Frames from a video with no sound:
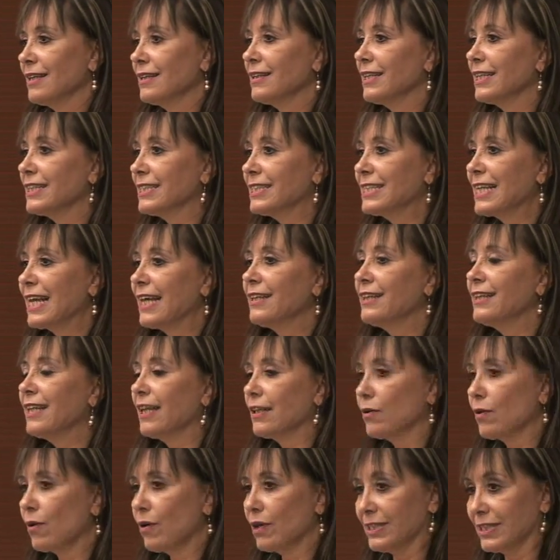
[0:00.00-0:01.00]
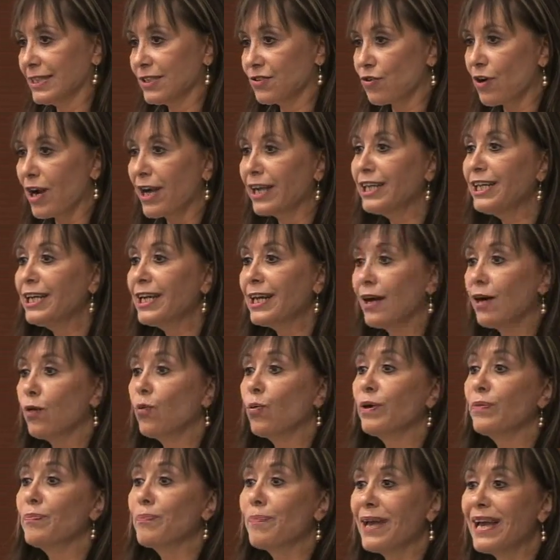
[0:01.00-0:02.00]
The study that is running now
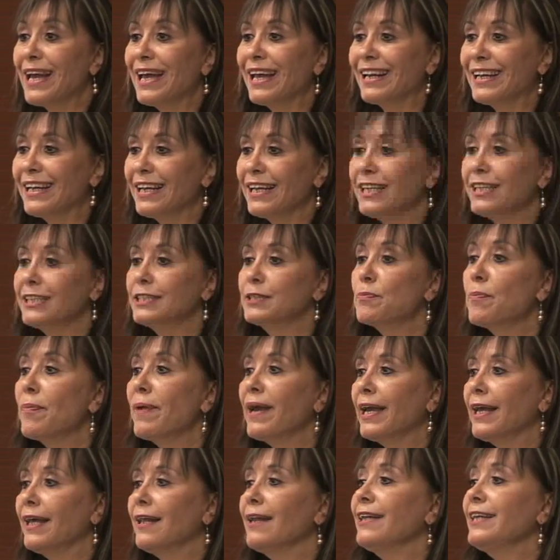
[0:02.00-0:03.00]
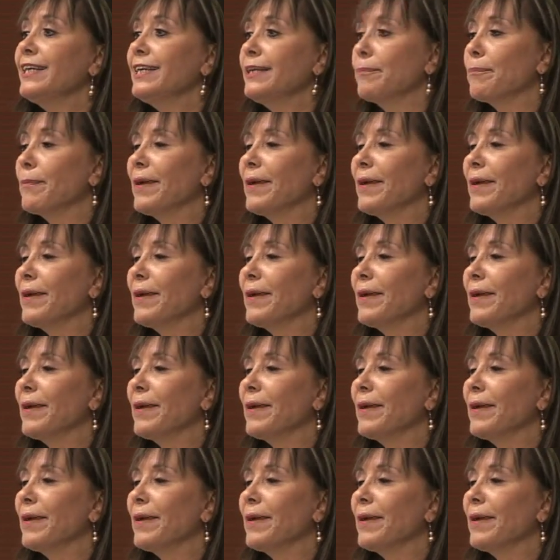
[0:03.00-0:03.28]
with men is mainly,